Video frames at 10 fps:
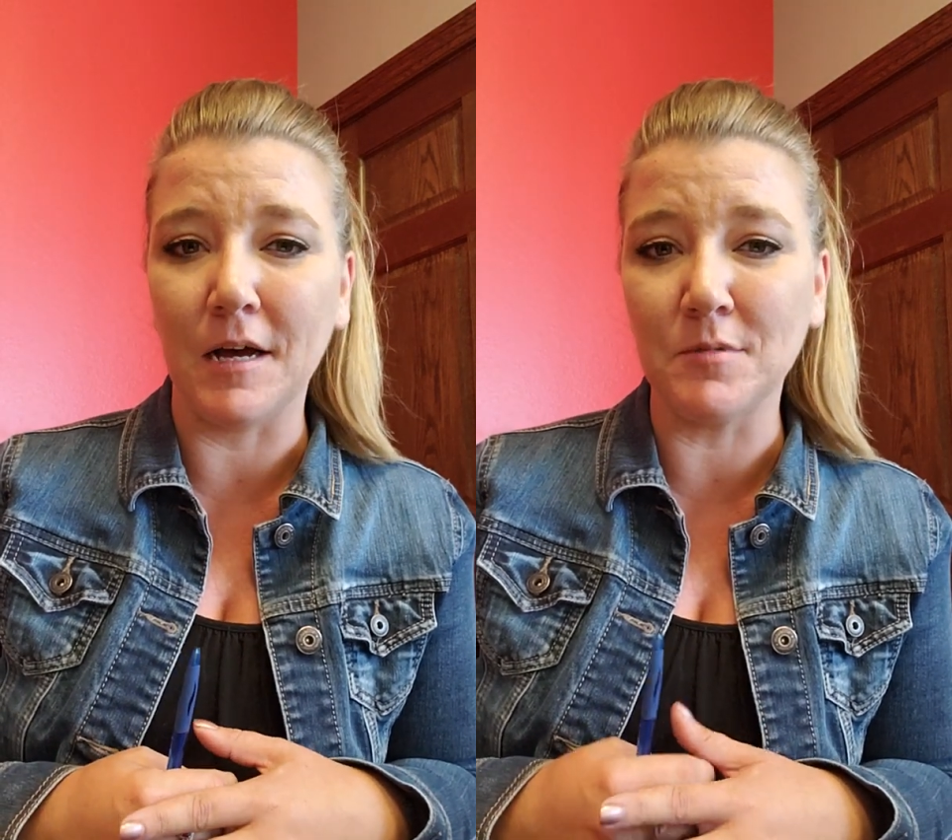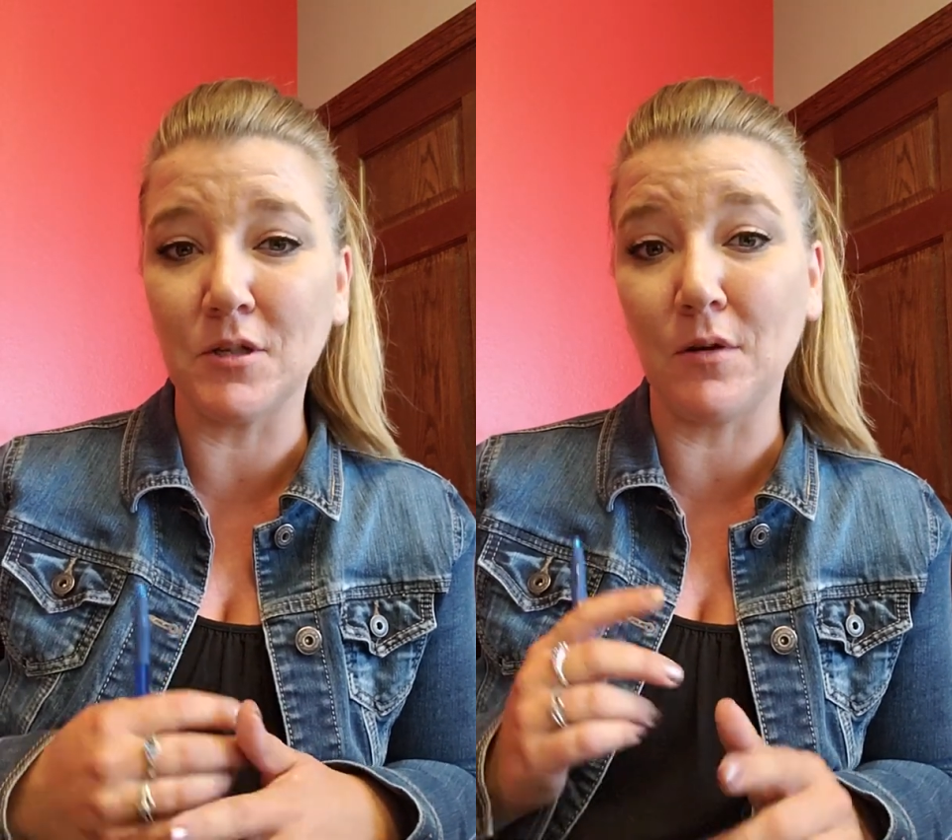
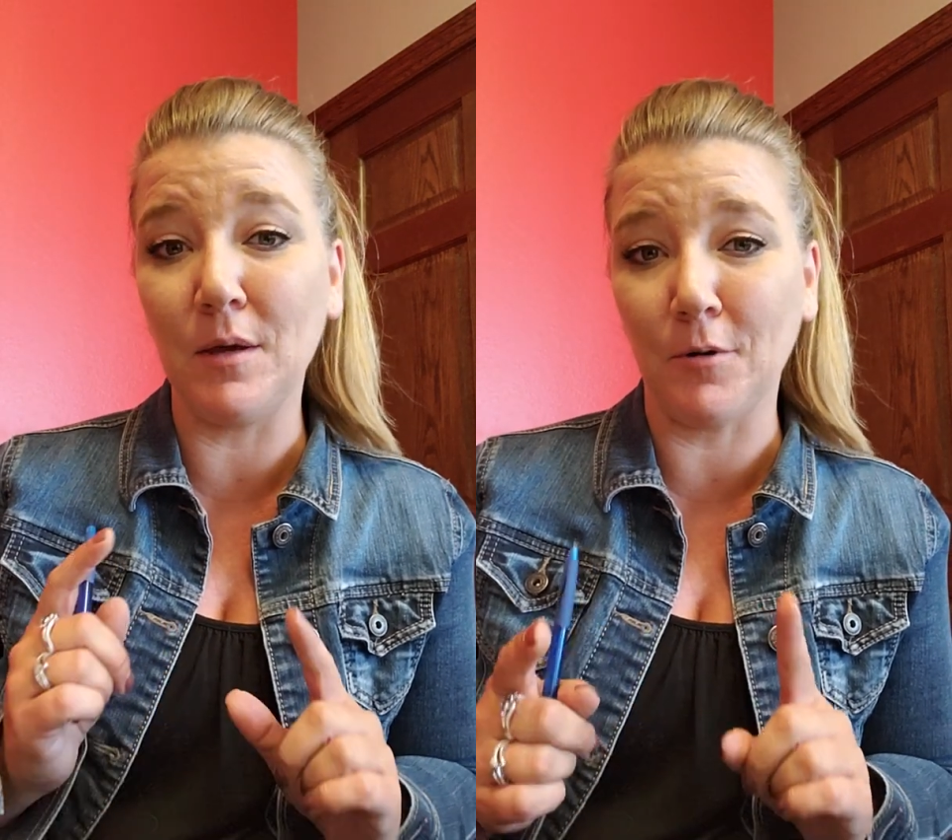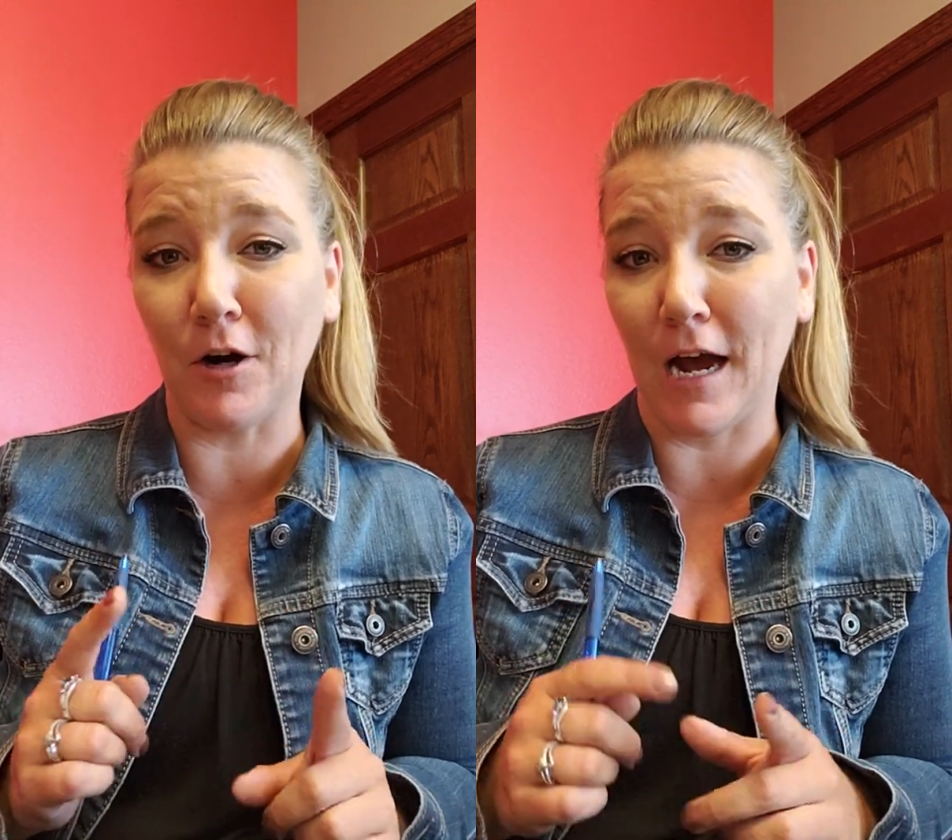So
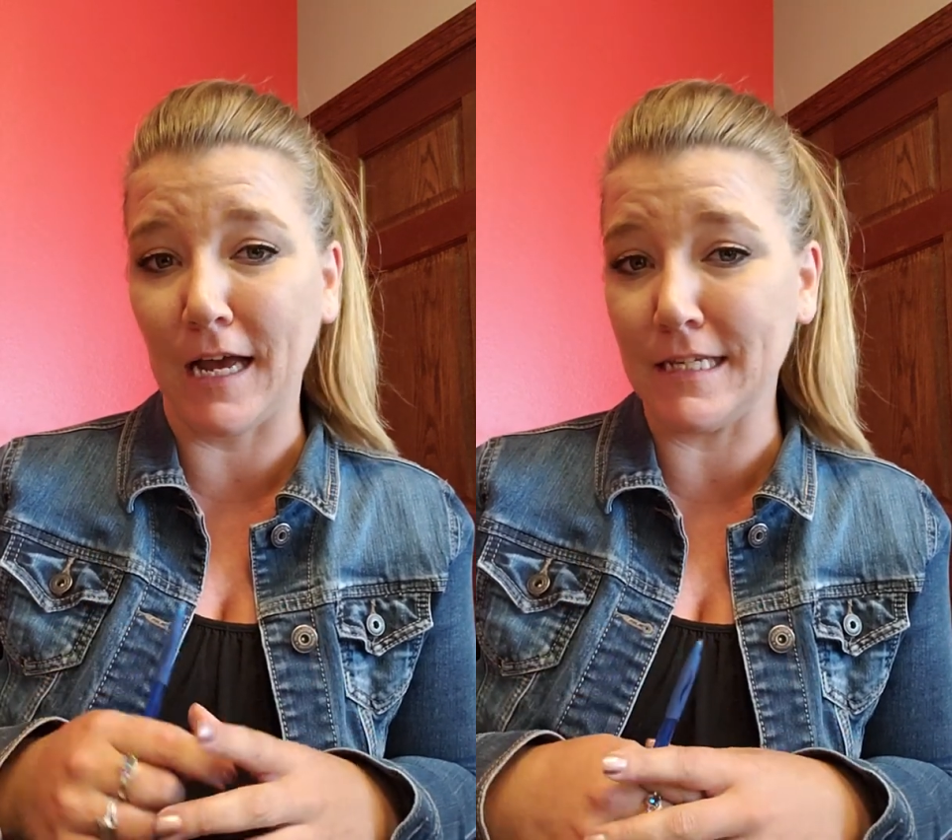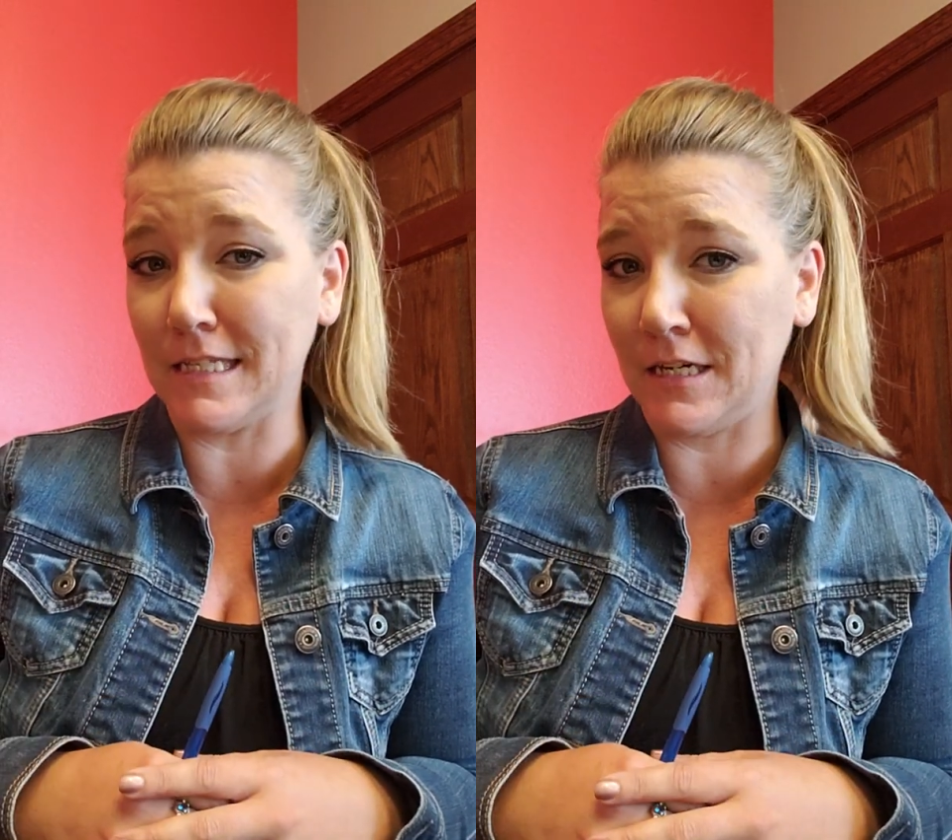keep your
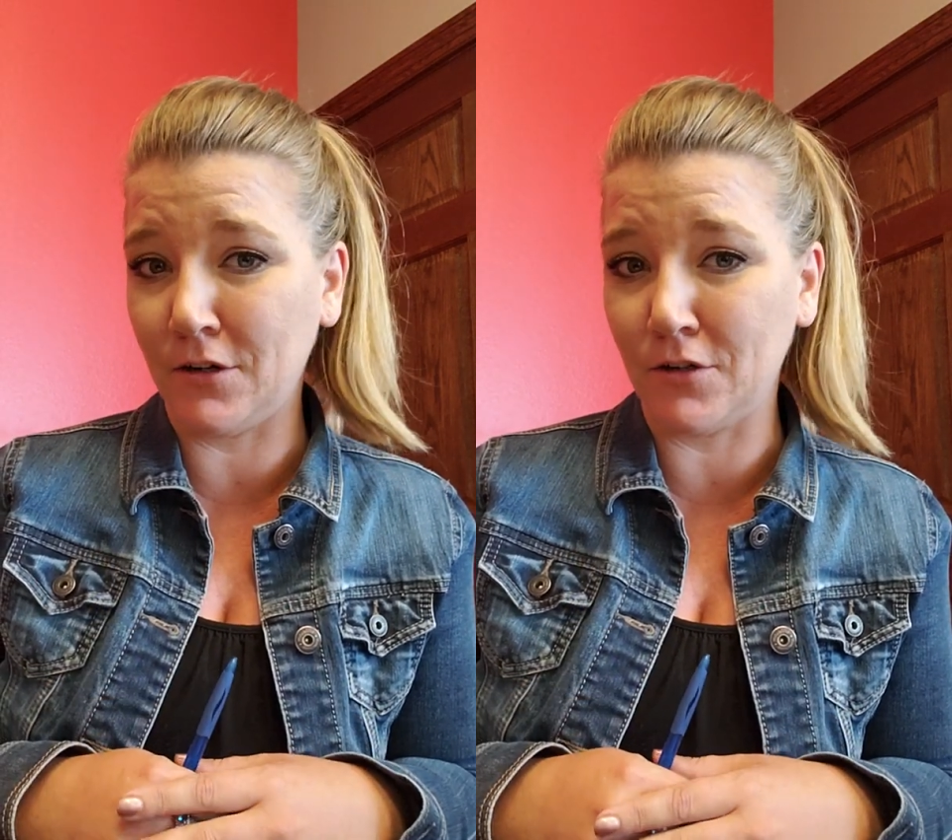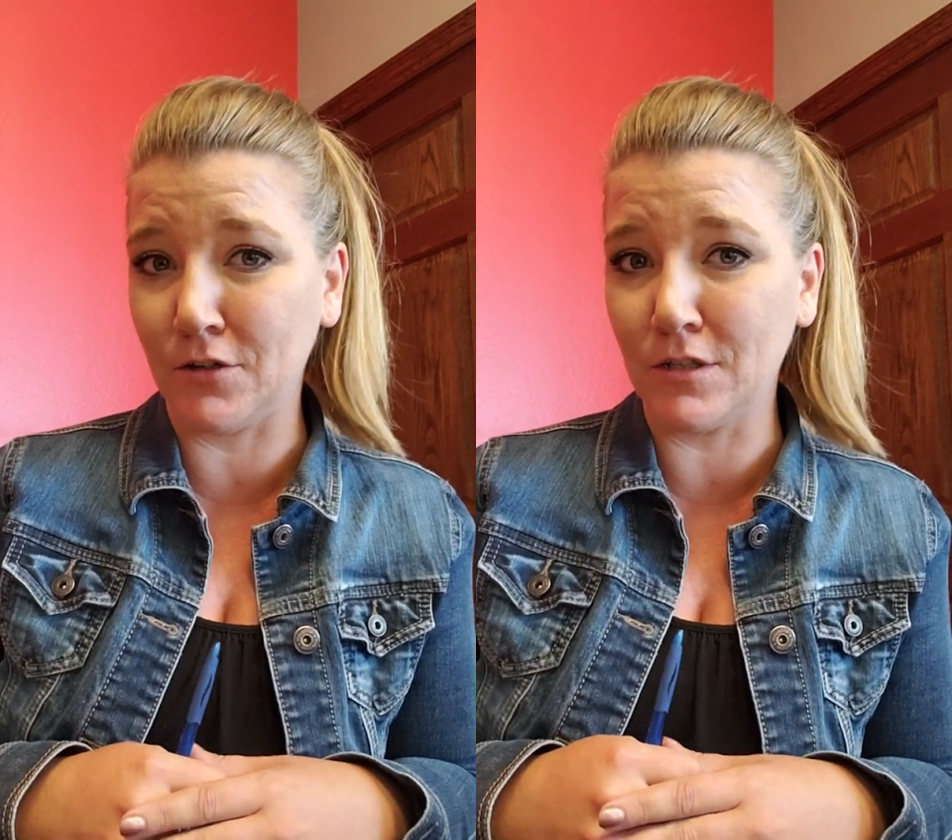eyes and
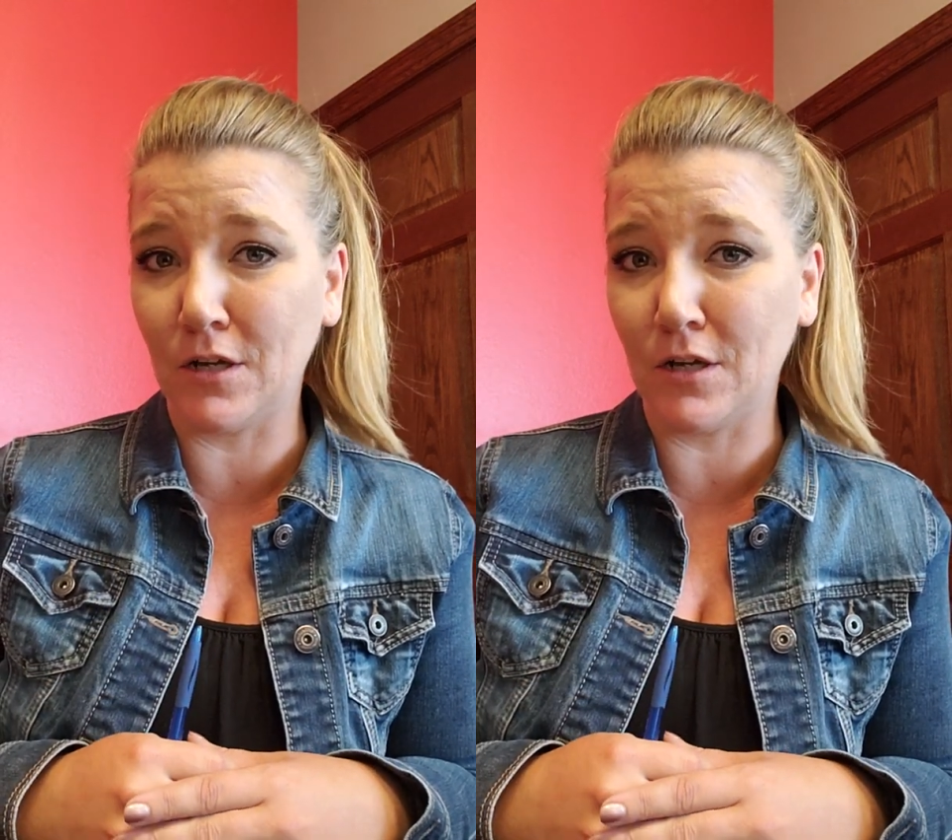ears